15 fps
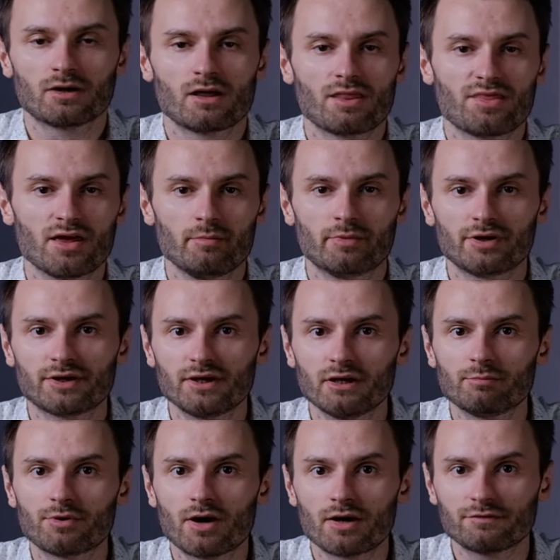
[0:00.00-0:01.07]
The Marquis
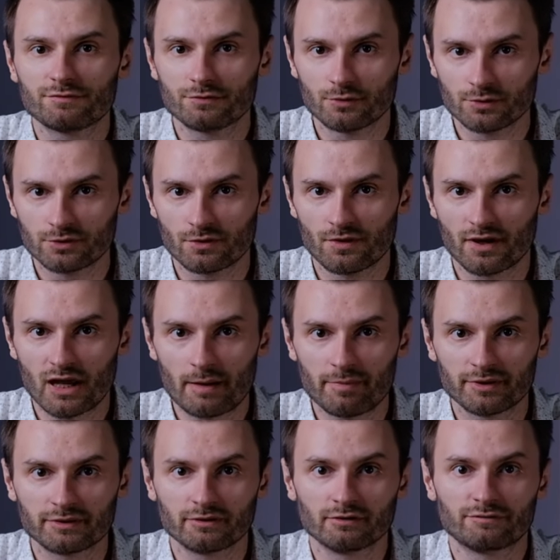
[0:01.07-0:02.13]
brought food to the
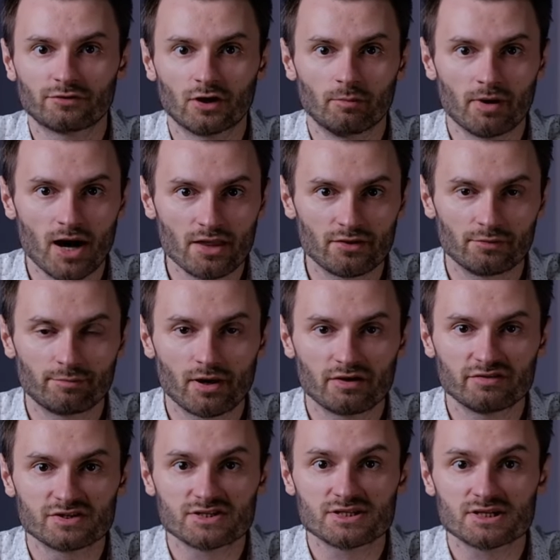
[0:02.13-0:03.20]
capital from other
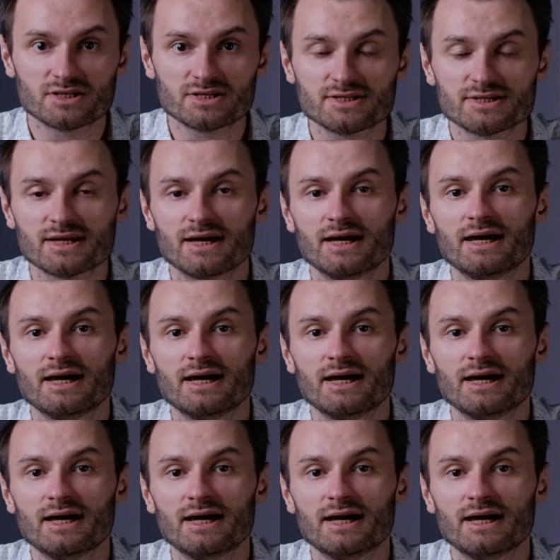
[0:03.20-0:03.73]
provinces,